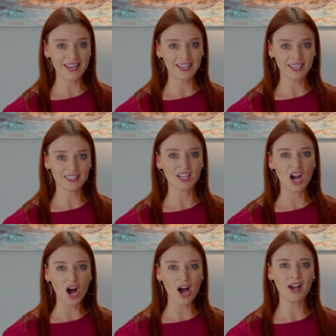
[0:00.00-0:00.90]
it gets
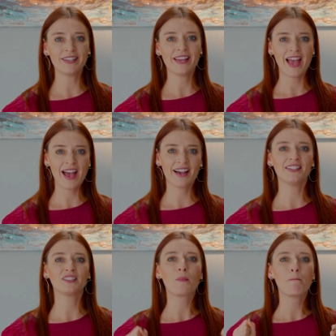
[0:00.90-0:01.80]
hot
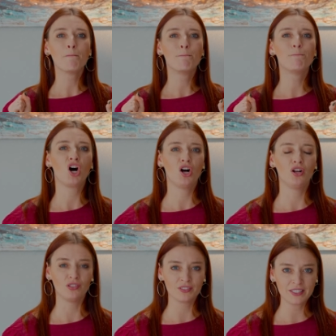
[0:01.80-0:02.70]
as
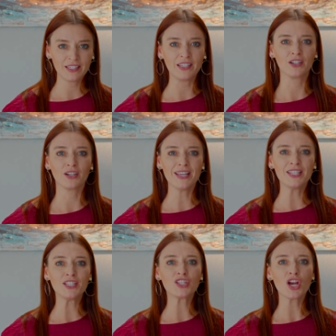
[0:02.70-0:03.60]
here. It
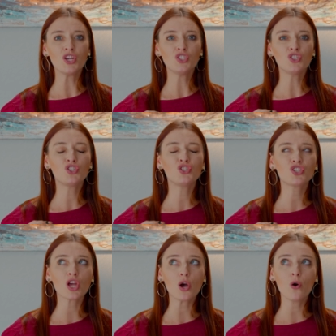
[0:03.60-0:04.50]
is
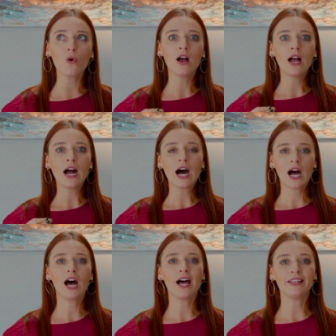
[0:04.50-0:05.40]
so
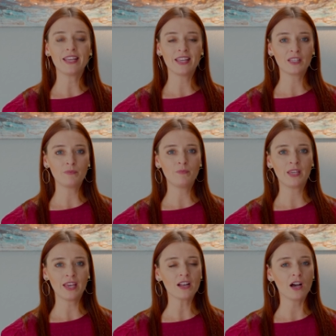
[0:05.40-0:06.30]
hot. It can
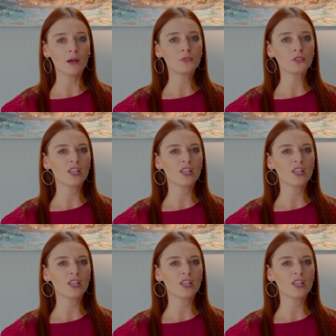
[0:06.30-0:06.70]
get up to